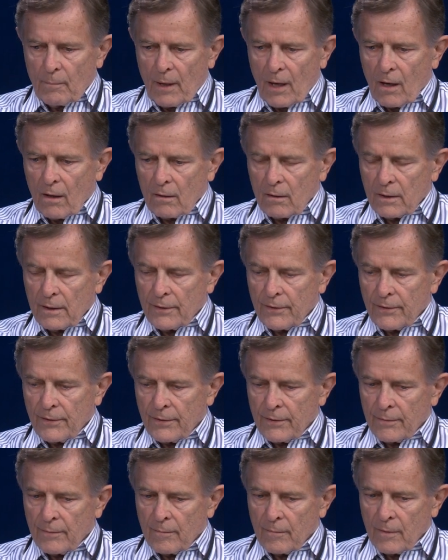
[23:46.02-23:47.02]
Maryland.
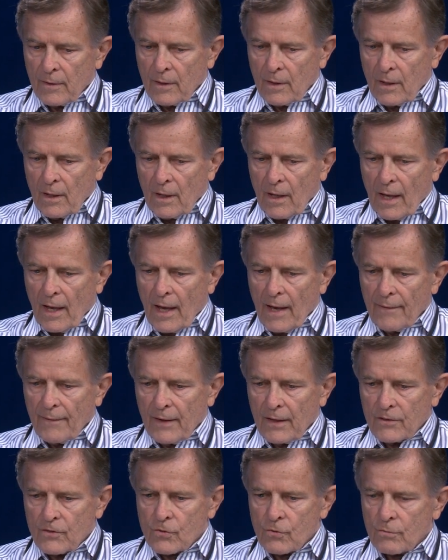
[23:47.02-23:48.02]
And
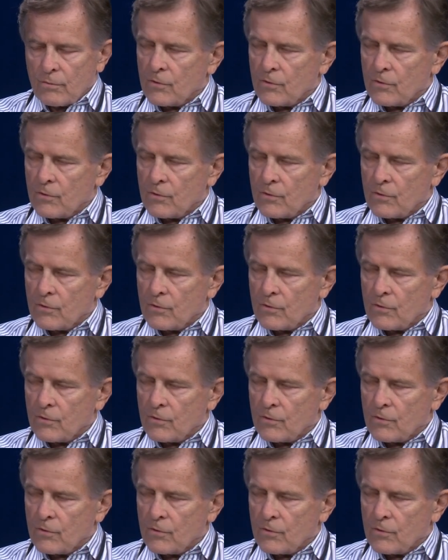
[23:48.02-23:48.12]
then so